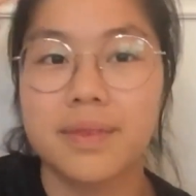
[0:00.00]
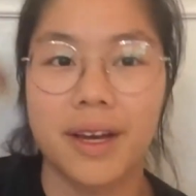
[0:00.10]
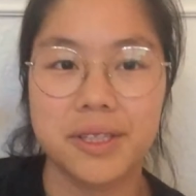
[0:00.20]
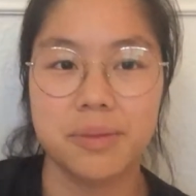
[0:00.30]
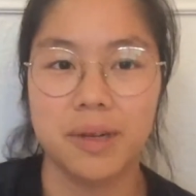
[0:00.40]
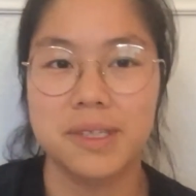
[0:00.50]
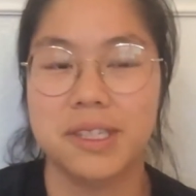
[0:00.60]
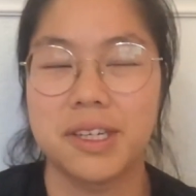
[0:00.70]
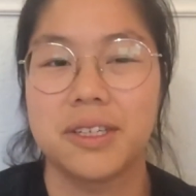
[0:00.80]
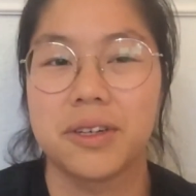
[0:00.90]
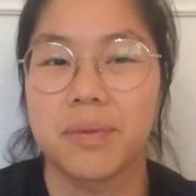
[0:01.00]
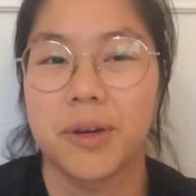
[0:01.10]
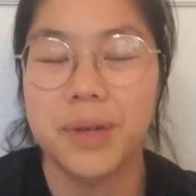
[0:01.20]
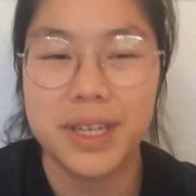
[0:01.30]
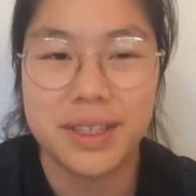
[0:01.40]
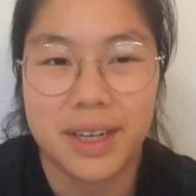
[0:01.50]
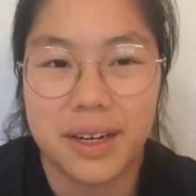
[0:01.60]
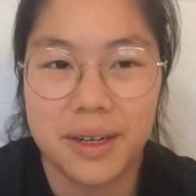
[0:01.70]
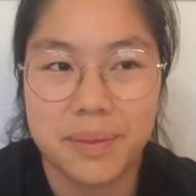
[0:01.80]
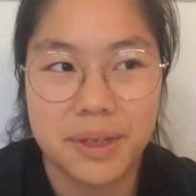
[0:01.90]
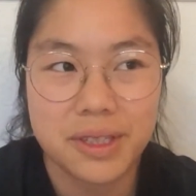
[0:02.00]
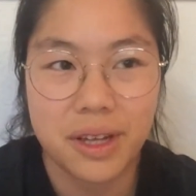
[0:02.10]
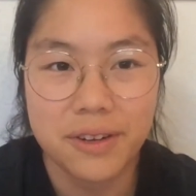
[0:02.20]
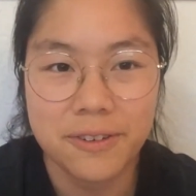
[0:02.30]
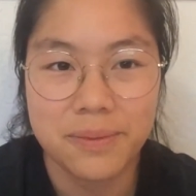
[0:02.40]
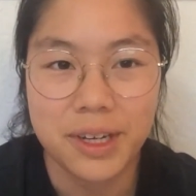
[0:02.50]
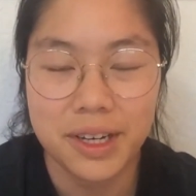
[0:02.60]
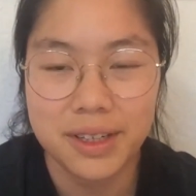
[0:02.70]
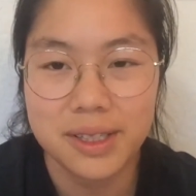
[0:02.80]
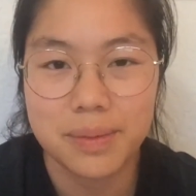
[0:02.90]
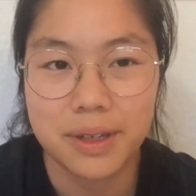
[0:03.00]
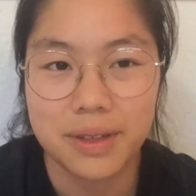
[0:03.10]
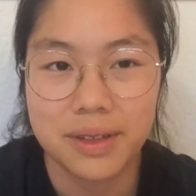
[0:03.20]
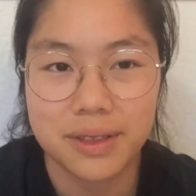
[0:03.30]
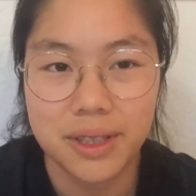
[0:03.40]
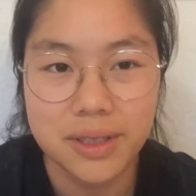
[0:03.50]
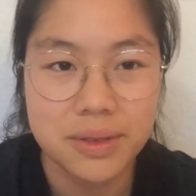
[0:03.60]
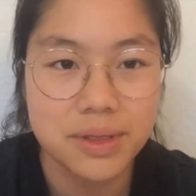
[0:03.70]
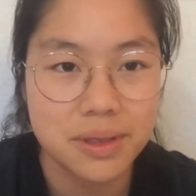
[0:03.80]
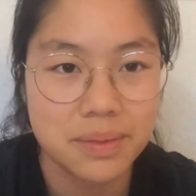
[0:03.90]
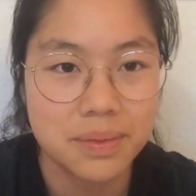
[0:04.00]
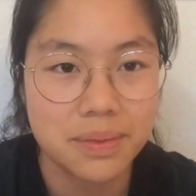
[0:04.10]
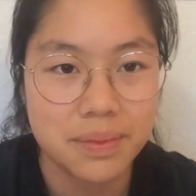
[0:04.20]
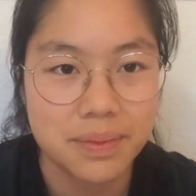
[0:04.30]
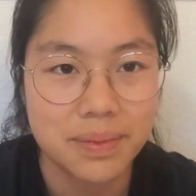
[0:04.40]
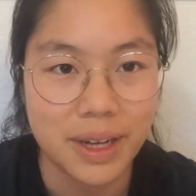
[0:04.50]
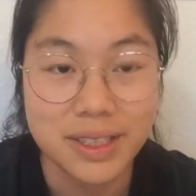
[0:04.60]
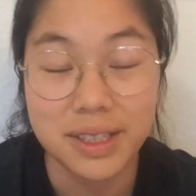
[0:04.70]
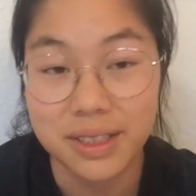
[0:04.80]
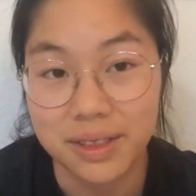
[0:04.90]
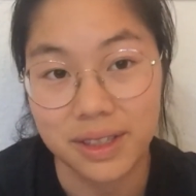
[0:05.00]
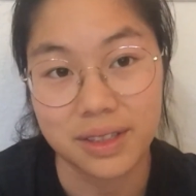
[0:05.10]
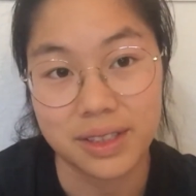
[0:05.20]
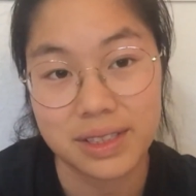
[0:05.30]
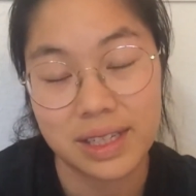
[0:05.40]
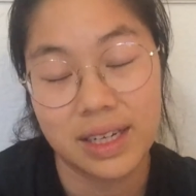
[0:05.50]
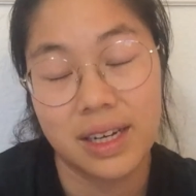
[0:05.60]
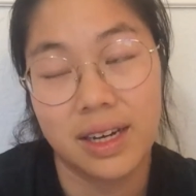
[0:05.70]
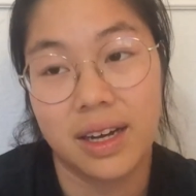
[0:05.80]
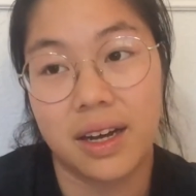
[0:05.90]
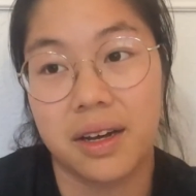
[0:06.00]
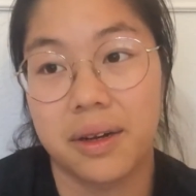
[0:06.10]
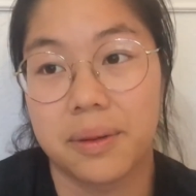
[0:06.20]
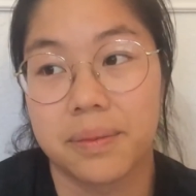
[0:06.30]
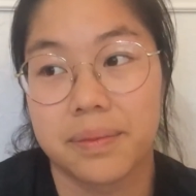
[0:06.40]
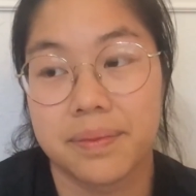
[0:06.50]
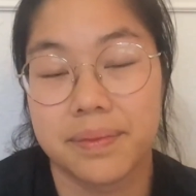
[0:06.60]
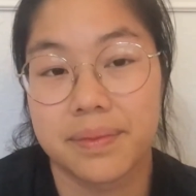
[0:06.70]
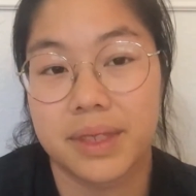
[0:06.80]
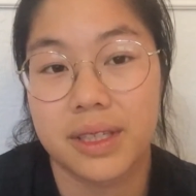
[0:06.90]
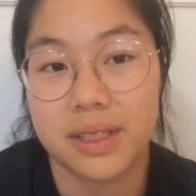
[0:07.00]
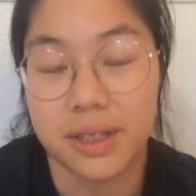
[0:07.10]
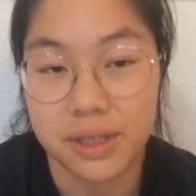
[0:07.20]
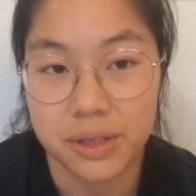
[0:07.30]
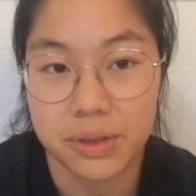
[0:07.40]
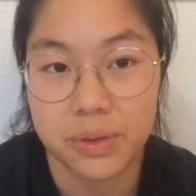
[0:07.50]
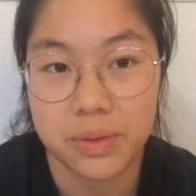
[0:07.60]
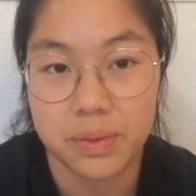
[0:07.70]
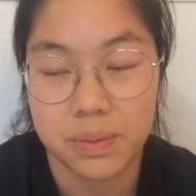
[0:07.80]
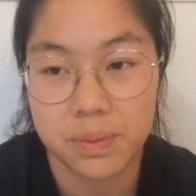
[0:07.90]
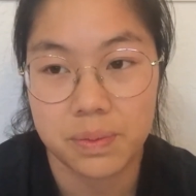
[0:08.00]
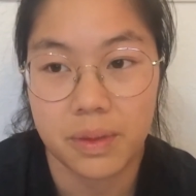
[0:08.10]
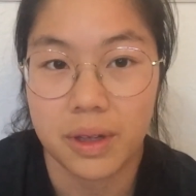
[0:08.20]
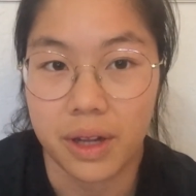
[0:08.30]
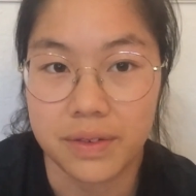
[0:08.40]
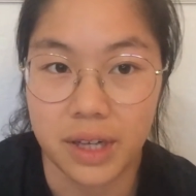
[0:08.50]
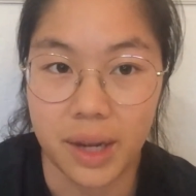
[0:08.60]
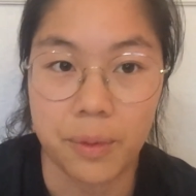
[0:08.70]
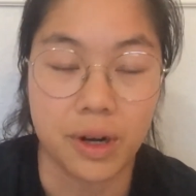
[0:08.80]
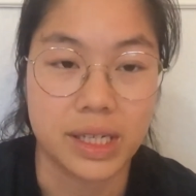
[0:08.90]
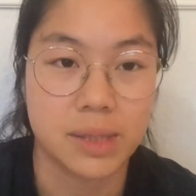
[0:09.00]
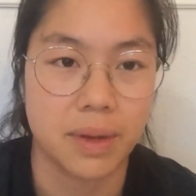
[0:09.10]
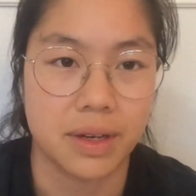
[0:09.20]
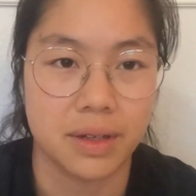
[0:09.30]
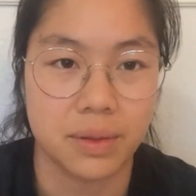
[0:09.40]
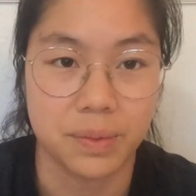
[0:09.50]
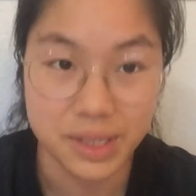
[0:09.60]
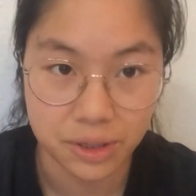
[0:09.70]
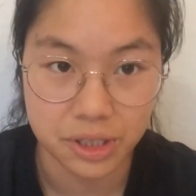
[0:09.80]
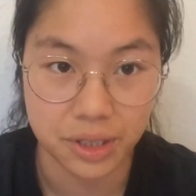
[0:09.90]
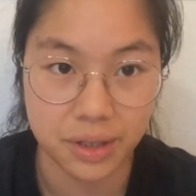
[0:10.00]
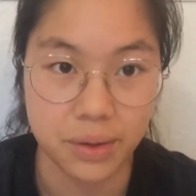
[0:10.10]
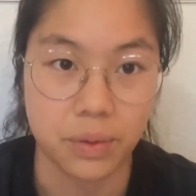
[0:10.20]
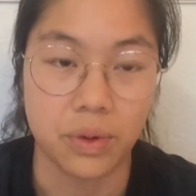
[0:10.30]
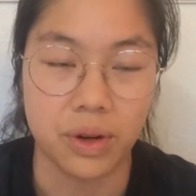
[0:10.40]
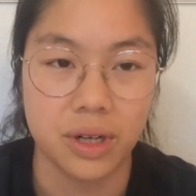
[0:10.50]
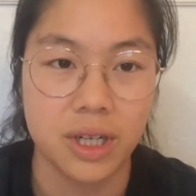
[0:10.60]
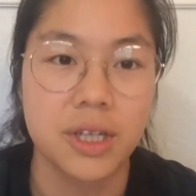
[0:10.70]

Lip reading: As you'll probably see during my week, there's a lot of meetings, but there's also some, as an intern at least, um, there's also a lot of time where I spend researching or